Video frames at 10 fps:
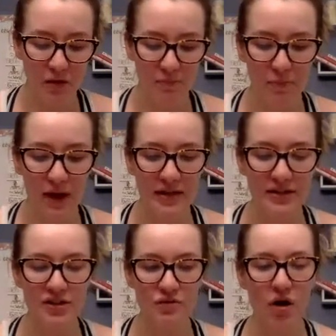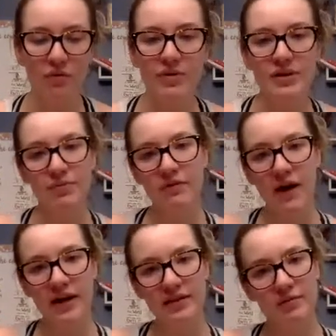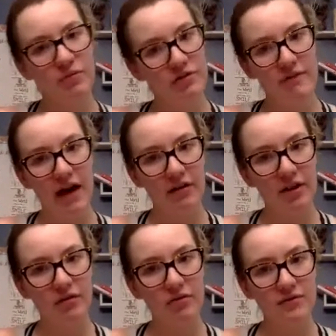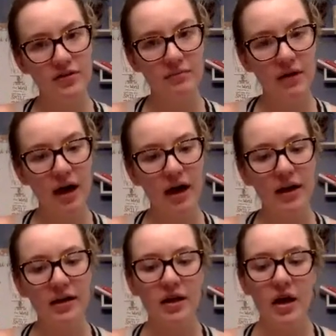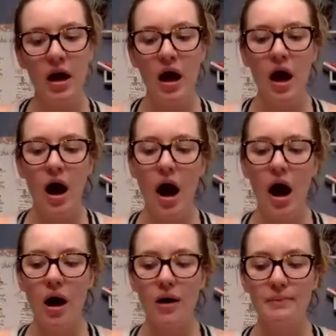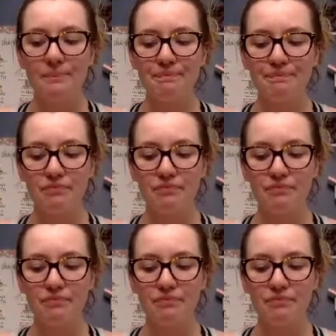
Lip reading: But is to always provide them with value of some kind. I